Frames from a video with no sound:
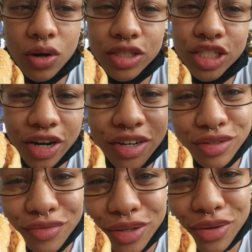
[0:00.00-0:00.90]
Share
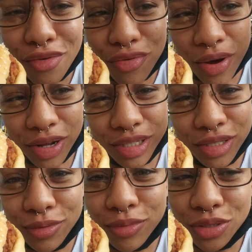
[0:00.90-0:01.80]
this video if you want to
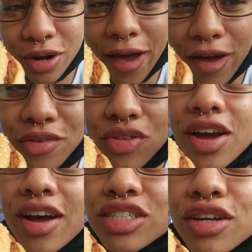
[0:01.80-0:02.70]
see me try
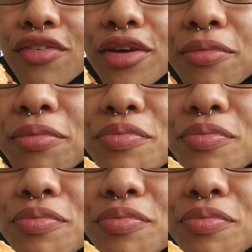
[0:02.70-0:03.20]
everything at Chefette.